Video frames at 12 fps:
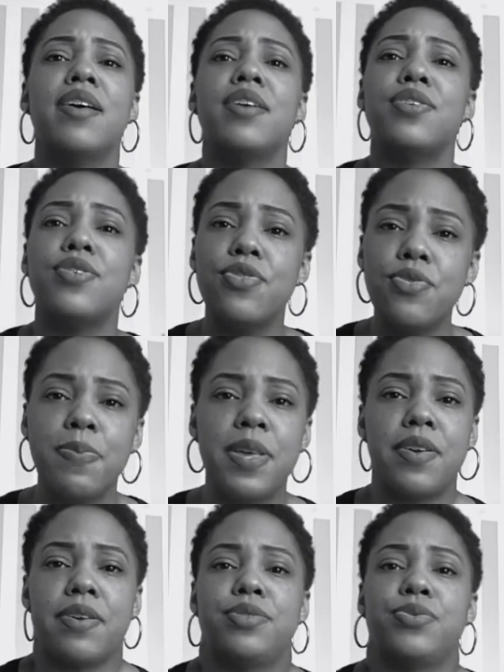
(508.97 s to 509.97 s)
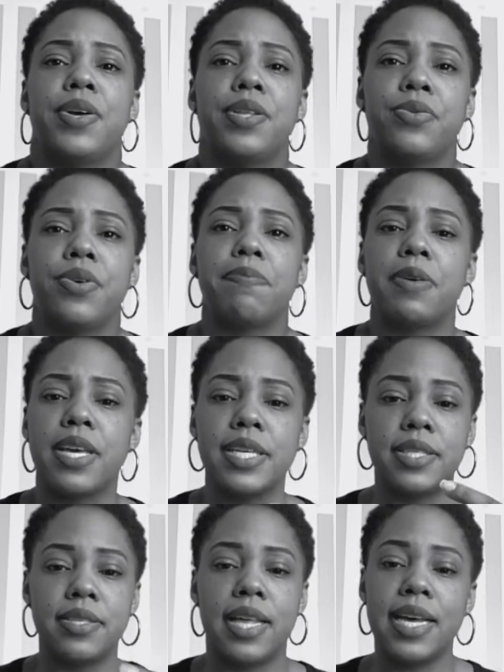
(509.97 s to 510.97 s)
You be their joy, Lord, because
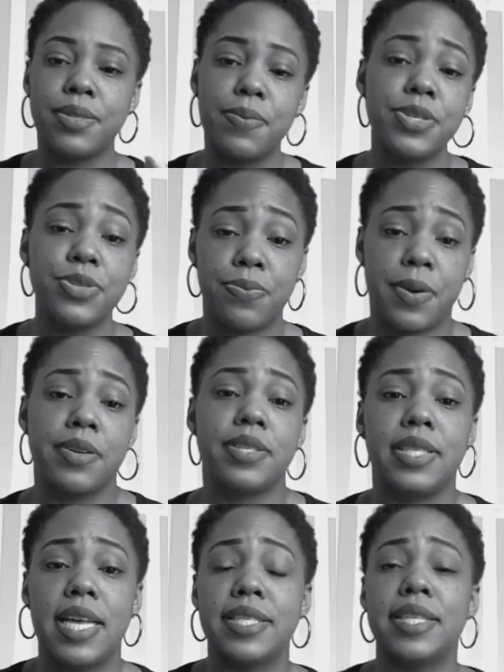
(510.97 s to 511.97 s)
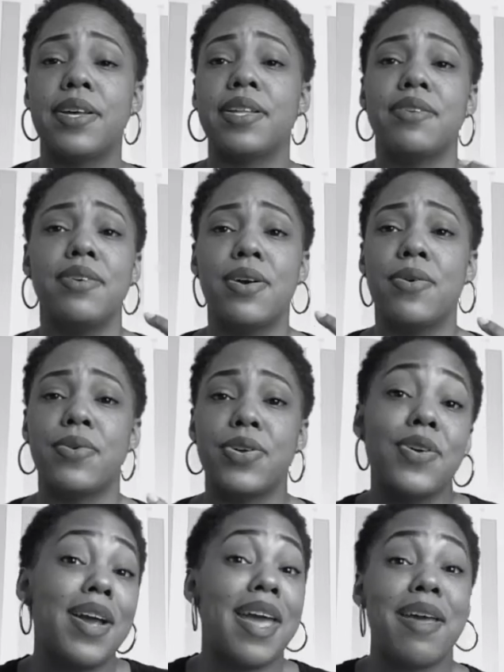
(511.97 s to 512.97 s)
that's what your word says, that,
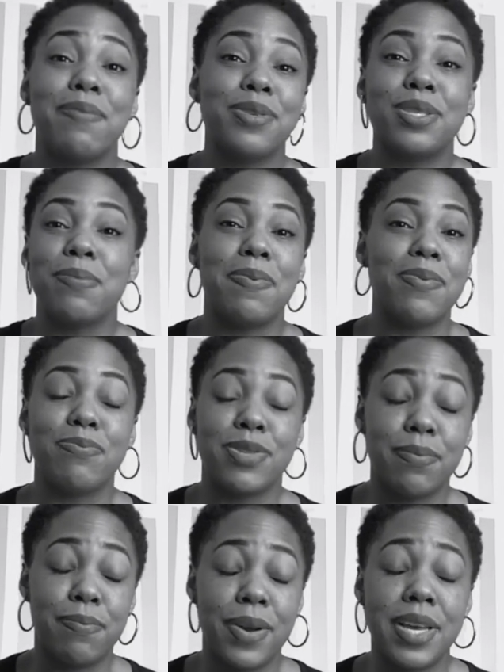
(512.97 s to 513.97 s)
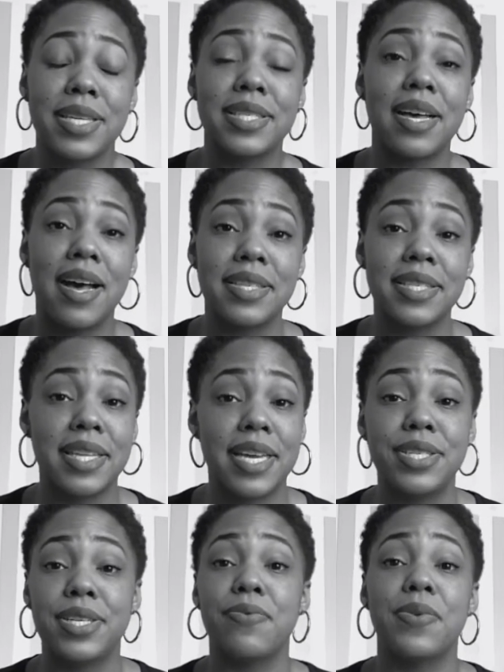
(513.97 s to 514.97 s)
you're able to bring us
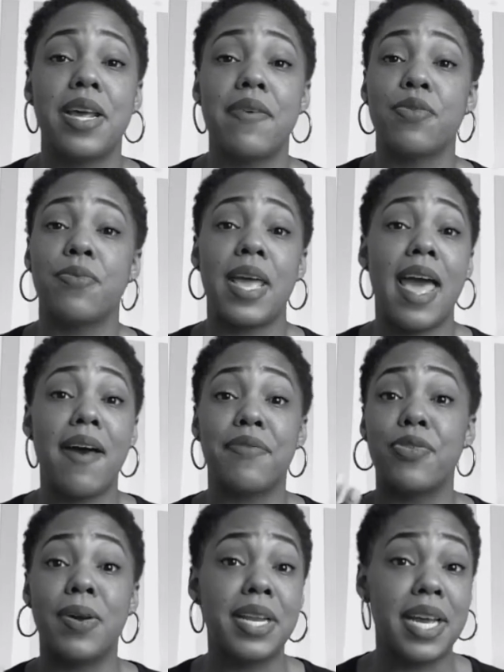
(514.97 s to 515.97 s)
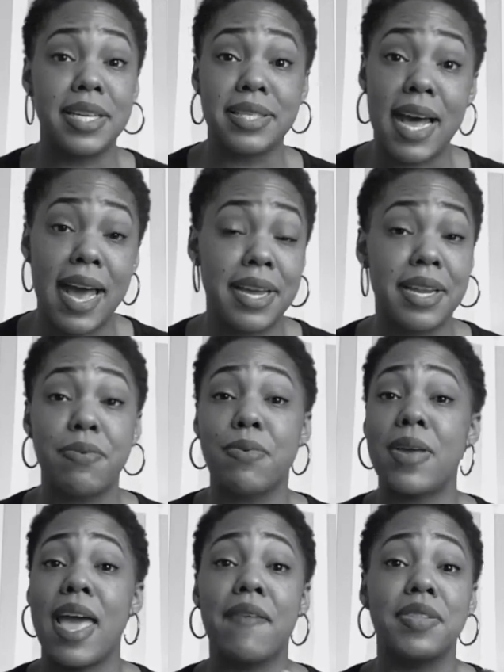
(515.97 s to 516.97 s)
consolation whenever we have great anxiety, when
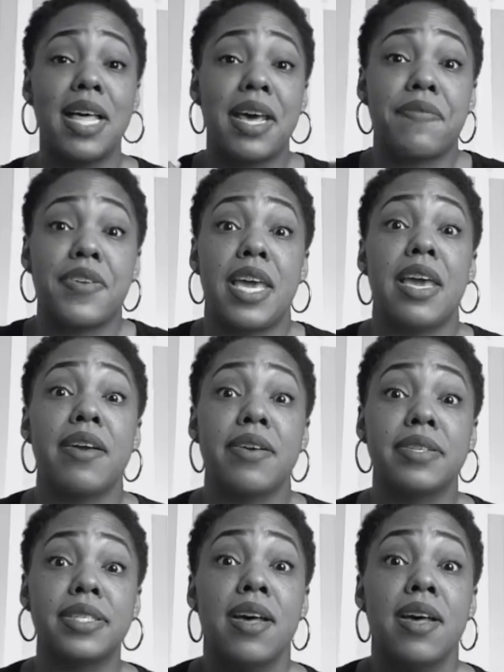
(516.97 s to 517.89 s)
we have a lot of cares